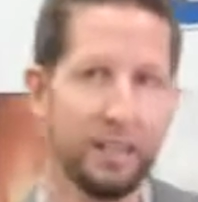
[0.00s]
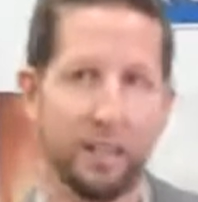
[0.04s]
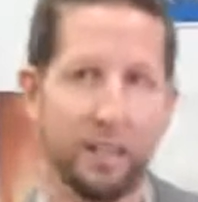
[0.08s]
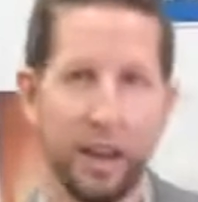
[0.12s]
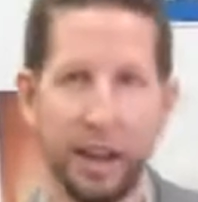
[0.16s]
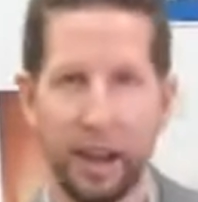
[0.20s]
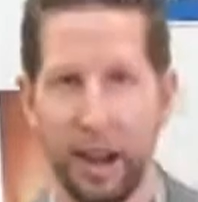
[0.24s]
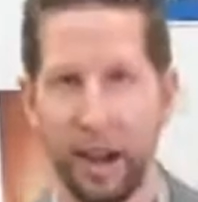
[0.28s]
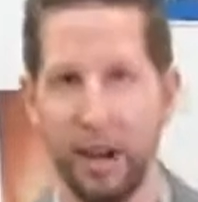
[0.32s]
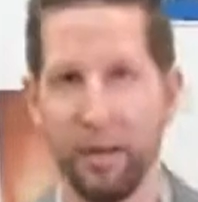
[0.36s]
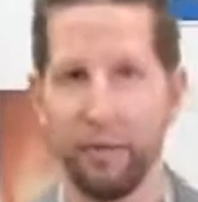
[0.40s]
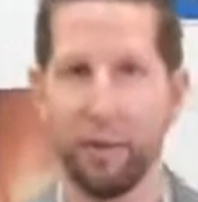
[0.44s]

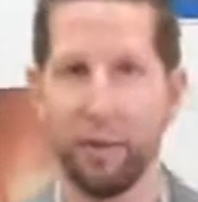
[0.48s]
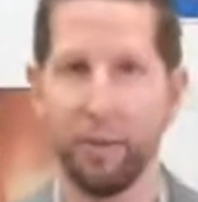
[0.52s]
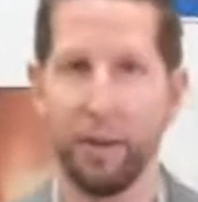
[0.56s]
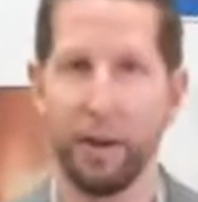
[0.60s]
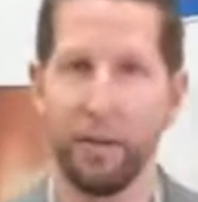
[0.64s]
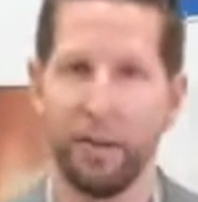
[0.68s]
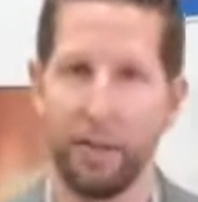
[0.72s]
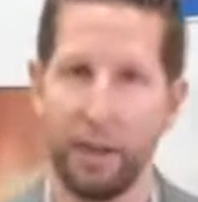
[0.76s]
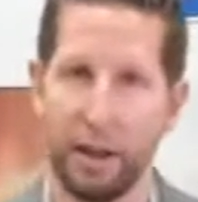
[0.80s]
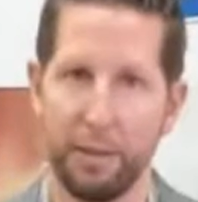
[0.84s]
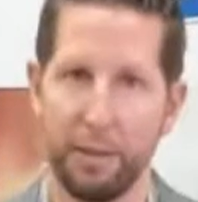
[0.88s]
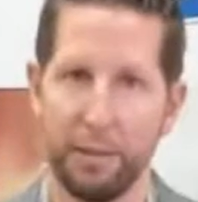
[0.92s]
check out for
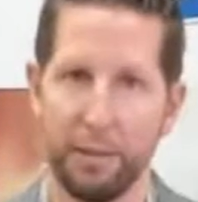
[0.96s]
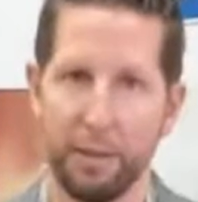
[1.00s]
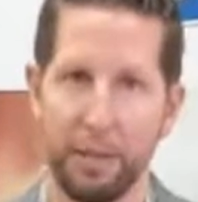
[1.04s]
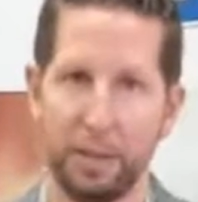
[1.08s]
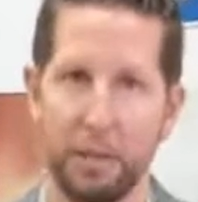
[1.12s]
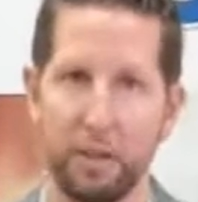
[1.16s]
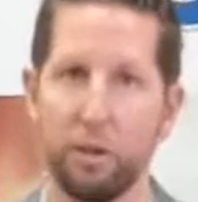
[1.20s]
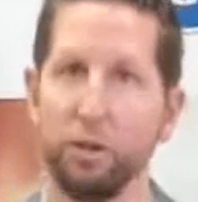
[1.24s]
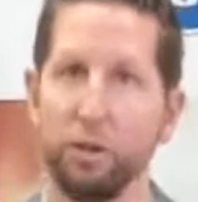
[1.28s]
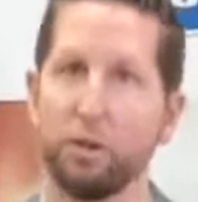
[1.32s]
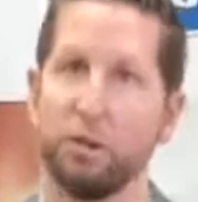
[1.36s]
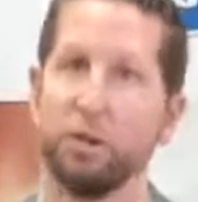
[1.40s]
my
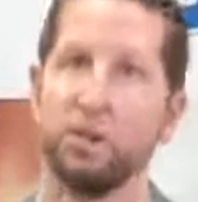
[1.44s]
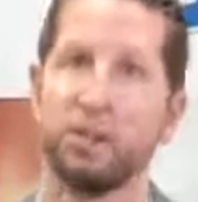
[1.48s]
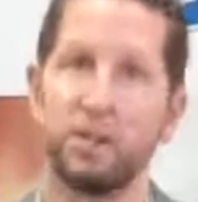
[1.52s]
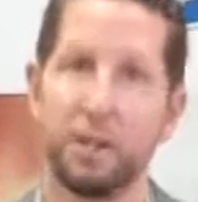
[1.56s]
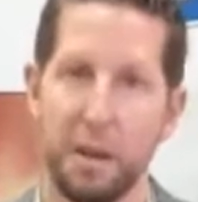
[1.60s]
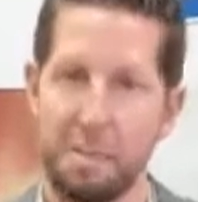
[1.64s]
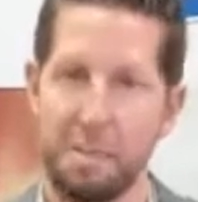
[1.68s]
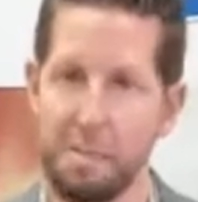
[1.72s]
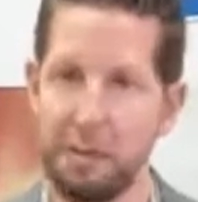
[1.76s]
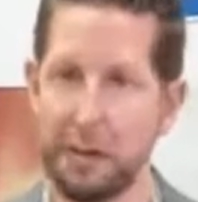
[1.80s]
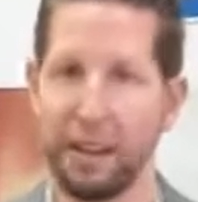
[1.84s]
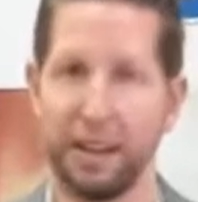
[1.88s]
family, you'll
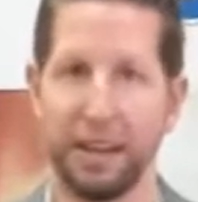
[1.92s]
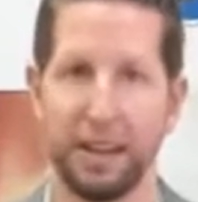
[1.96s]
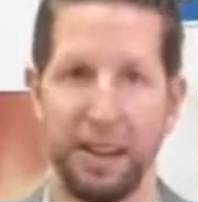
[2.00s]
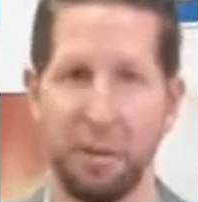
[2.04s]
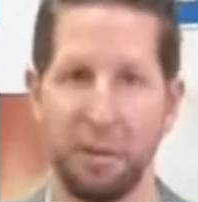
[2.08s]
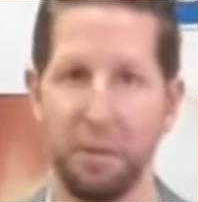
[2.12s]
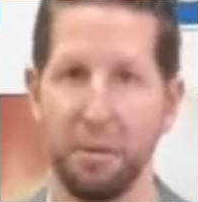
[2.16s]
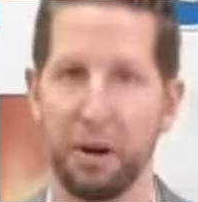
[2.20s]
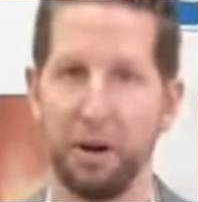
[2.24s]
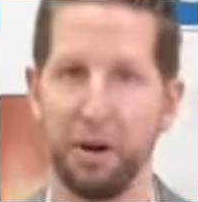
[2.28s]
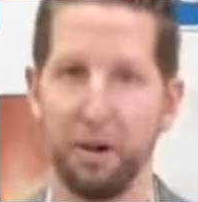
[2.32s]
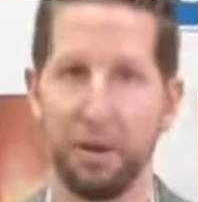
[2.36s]
typically
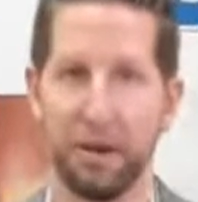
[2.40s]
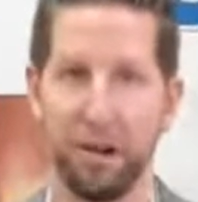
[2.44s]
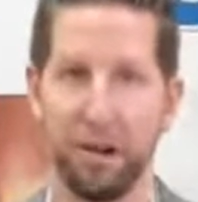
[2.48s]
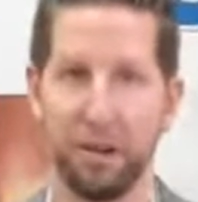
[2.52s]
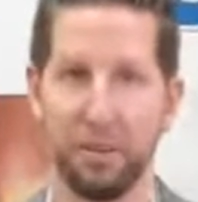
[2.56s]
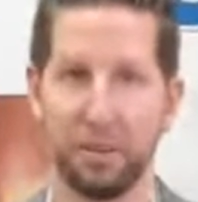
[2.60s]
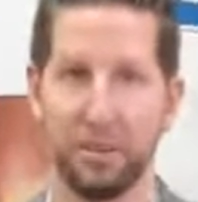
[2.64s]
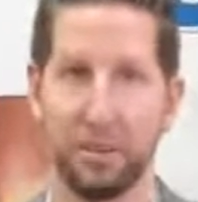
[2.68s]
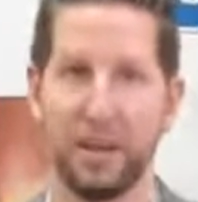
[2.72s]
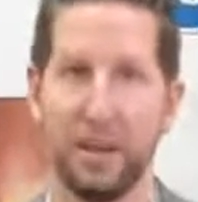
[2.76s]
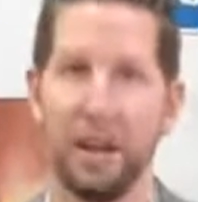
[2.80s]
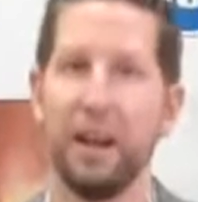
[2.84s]
come
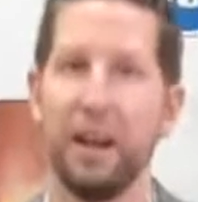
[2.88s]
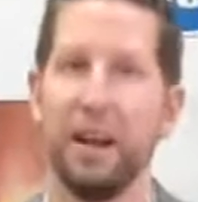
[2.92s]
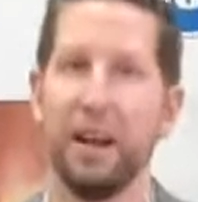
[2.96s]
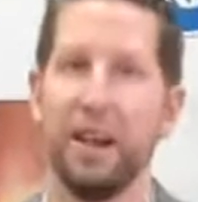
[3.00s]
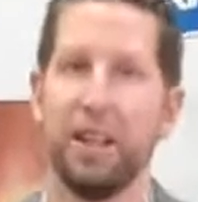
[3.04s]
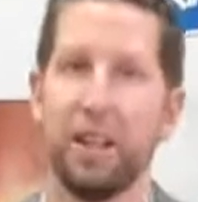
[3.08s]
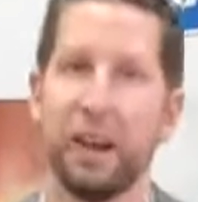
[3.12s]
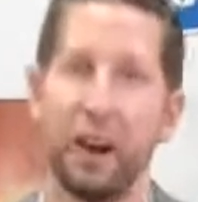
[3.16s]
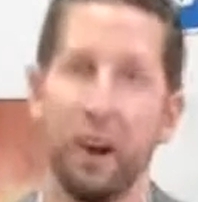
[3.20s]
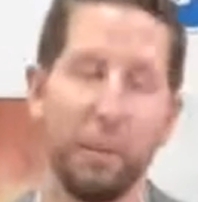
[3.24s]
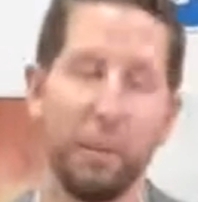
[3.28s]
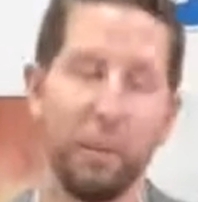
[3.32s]
across
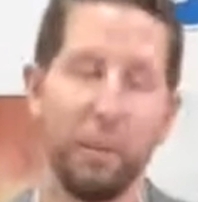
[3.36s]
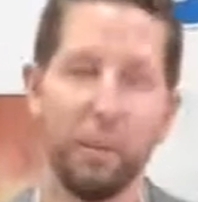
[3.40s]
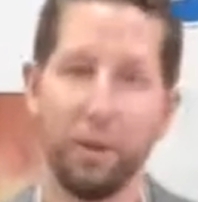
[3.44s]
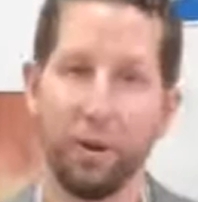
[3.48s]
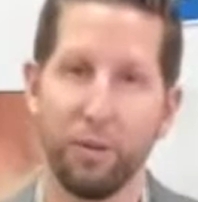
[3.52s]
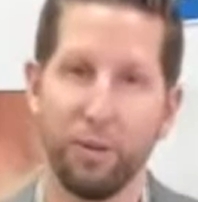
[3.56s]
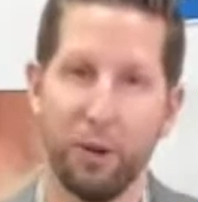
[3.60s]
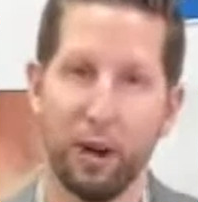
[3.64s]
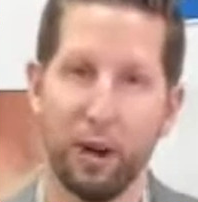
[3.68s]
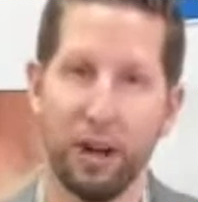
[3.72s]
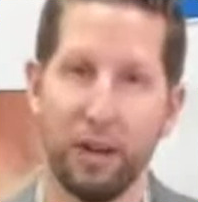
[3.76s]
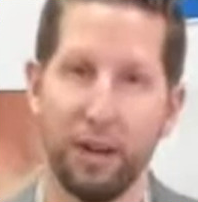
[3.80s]
the number
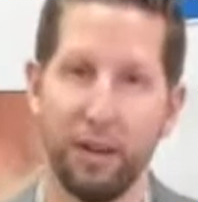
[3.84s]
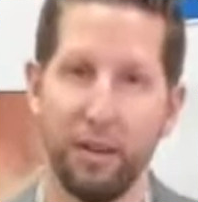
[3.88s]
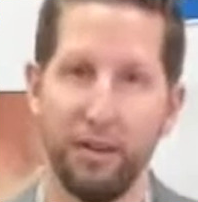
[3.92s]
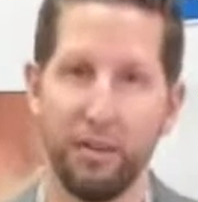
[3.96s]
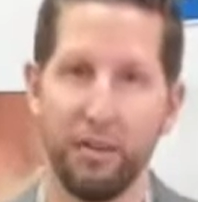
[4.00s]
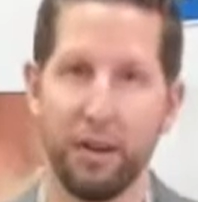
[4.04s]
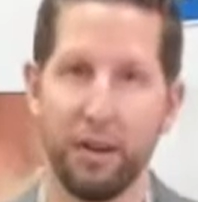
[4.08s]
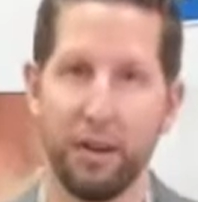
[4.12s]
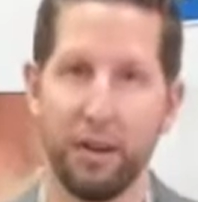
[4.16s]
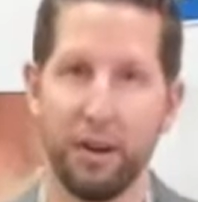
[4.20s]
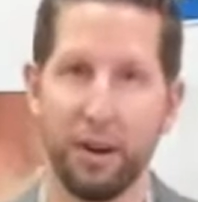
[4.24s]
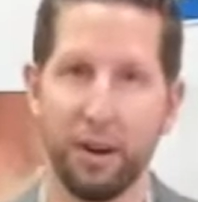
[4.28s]
one rated
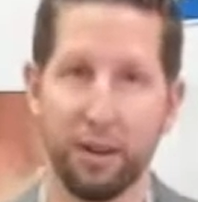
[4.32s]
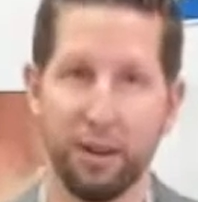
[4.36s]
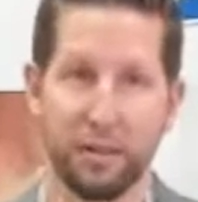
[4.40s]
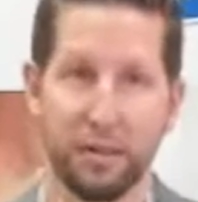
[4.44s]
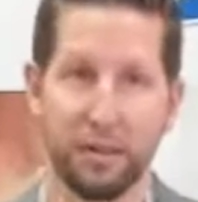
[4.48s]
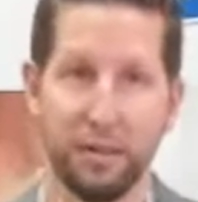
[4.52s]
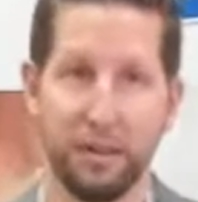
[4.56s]
infant car